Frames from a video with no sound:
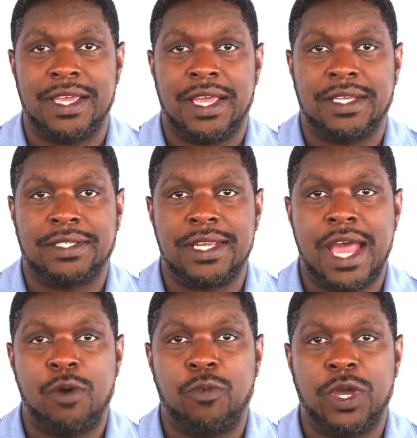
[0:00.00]
It's
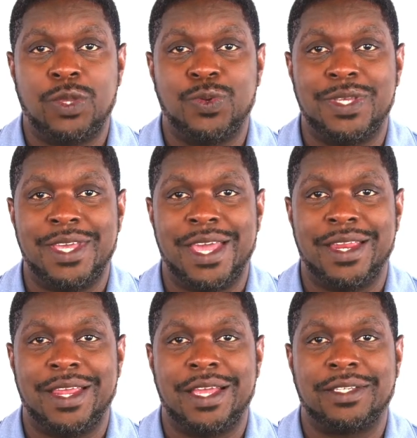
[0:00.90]
not what you
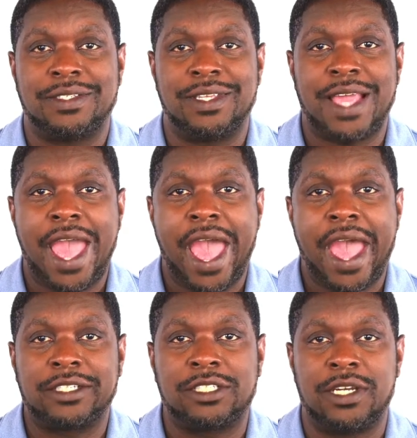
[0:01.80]
get, it's the
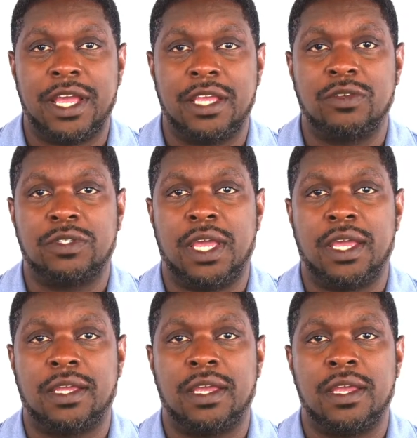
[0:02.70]
action that you
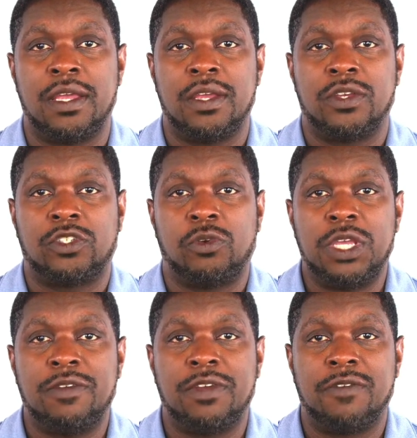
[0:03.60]
take. So
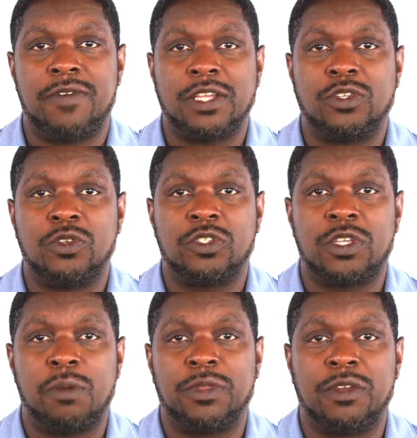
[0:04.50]
even if I do
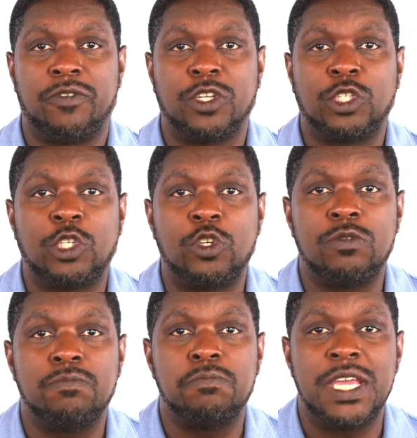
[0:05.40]
something for
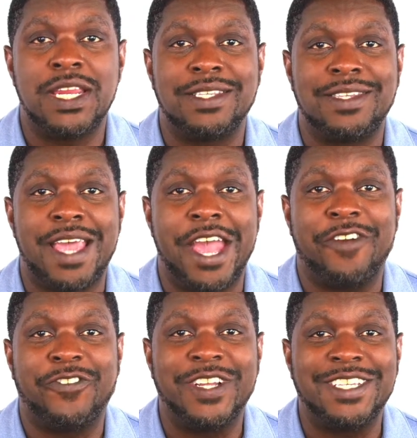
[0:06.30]
2 minutes
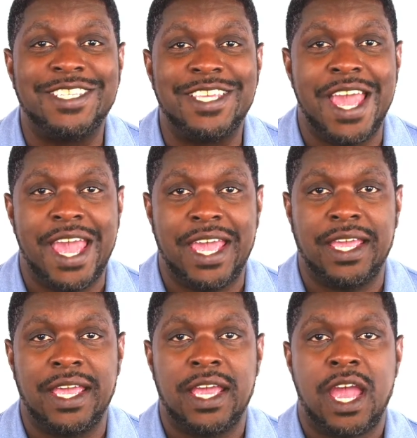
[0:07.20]
every day,
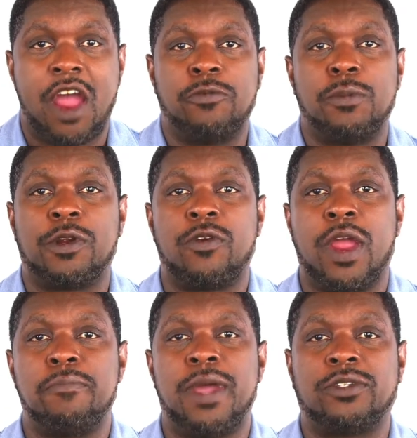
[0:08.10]
I remember
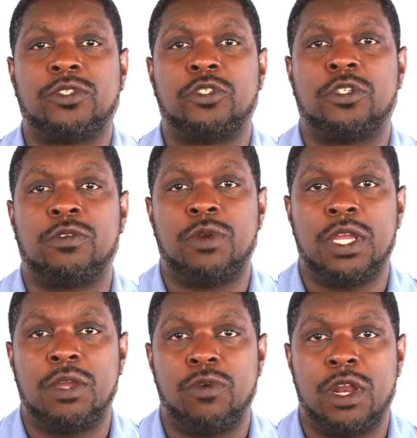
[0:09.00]
Grandmaster June
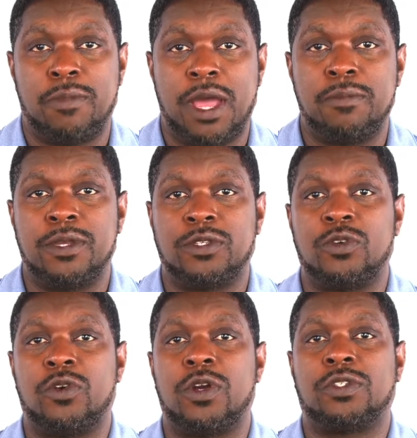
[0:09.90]
Reed, one of my
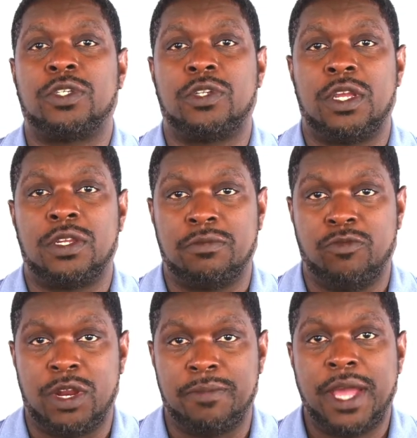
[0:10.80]
mentors and
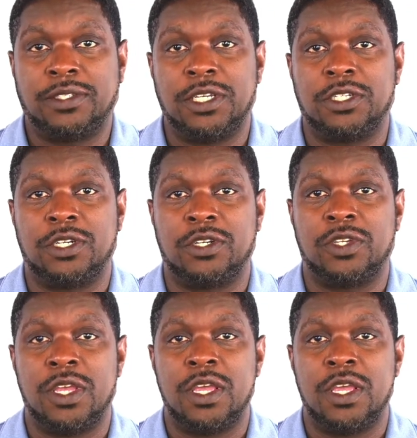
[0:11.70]
one of my teachers,